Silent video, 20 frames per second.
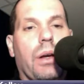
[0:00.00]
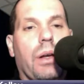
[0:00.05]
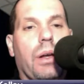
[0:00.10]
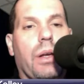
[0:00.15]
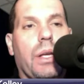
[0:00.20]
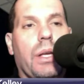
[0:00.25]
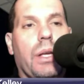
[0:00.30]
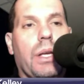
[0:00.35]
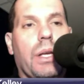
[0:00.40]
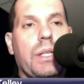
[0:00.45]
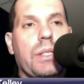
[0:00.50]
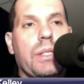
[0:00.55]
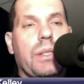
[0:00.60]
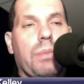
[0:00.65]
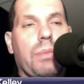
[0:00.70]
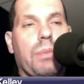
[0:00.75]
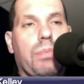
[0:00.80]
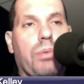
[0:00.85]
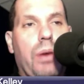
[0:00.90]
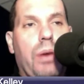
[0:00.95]
is the
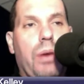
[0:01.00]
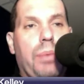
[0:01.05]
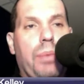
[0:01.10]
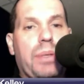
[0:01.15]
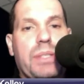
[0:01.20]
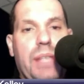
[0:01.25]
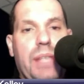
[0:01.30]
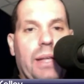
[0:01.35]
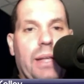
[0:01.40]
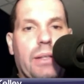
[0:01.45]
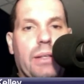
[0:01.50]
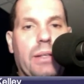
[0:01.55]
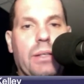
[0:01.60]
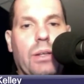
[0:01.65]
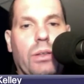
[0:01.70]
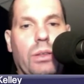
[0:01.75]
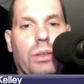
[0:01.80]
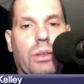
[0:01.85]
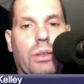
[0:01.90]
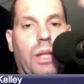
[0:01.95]
premise that
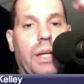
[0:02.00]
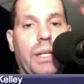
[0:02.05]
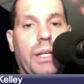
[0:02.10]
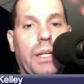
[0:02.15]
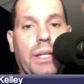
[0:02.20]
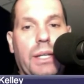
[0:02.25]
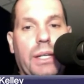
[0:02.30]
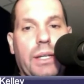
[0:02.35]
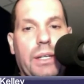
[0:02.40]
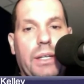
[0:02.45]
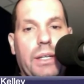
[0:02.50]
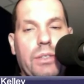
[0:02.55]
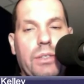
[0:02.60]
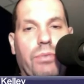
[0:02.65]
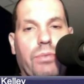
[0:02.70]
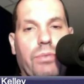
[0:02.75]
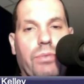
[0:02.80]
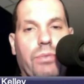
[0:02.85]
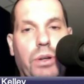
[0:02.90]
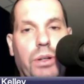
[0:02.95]
London is
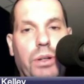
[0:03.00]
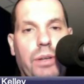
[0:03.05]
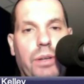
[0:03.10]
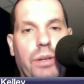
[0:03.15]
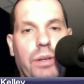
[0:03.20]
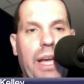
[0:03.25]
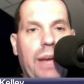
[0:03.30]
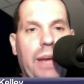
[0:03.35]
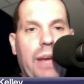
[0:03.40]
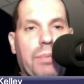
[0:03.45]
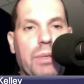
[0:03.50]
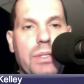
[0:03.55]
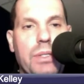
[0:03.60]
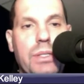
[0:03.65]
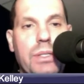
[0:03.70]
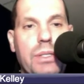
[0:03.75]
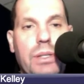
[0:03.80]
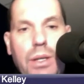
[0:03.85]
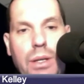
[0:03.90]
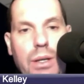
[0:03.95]
full of cameras.
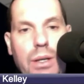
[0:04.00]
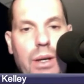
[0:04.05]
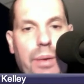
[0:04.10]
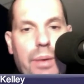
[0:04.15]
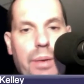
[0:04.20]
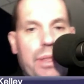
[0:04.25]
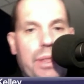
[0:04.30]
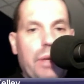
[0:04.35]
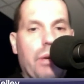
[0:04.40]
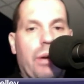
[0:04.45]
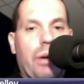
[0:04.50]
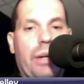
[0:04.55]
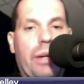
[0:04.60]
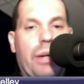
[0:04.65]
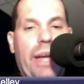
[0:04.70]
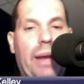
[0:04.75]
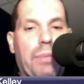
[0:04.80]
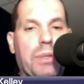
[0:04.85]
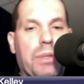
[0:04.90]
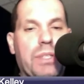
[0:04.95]
I mean, there are
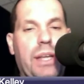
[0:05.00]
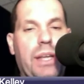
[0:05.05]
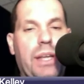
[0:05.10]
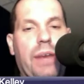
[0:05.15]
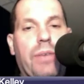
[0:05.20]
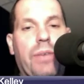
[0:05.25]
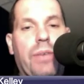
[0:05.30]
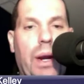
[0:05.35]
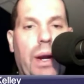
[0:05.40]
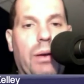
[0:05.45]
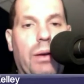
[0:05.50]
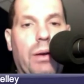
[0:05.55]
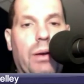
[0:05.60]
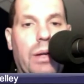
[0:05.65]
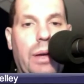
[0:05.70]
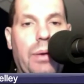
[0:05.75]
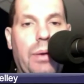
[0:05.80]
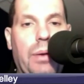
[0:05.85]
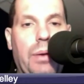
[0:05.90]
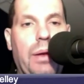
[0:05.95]
cameras everywhere.
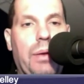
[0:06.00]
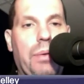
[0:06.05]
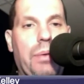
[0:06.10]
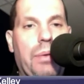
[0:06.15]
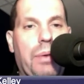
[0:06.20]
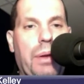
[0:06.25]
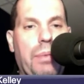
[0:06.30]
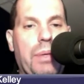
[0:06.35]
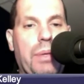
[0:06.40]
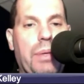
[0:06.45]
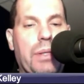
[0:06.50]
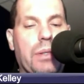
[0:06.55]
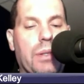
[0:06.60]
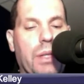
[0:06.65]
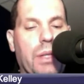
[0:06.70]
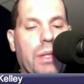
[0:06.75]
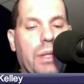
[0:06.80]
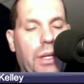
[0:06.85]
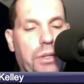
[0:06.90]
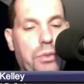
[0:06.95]
I mean,
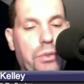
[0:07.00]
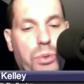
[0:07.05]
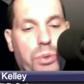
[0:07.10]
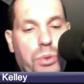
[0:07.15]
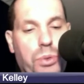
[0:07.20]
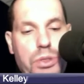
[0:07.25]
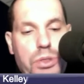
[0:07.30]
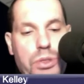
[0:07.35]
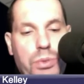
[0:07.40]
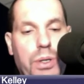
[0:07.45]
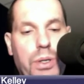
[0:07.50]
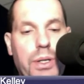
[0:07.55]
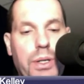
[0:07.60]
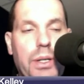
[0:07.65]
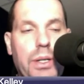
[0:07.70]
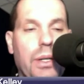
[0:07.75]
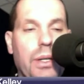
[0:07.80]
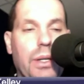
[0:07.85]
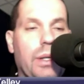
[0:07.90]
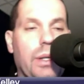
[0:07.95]
in Torchwood,
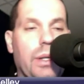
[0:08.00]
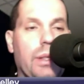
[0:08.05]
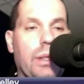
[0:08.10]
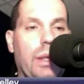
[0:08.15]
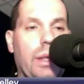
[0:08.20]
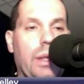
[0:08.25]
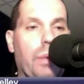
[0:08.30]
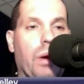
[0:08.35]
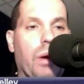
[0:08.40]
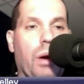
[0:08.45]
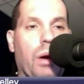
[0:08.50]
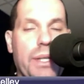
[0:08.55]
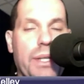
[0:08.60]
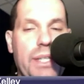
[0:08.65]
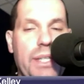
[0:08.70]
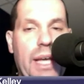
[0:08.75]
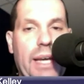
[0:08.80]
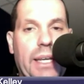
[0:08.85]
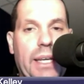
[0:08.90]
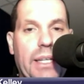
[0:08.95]
they were always
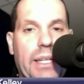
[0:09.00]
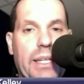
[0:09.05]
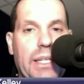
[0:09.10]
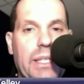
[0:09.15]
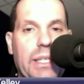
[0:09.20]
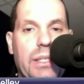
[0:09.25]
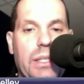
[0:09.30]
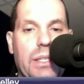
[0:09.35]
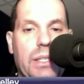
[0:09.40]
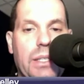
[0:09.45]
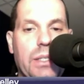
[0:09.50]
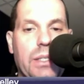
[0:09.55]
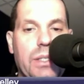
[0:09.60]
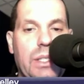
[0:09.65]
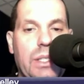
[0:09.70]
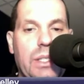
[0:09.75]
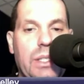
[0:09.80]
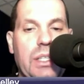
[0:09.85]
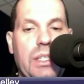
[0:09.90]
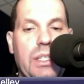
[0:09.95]
hacking into the
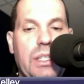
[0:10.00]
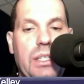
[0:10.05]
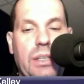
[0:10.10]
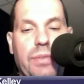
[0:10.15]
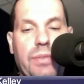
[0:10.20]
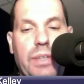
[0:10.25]
CCTV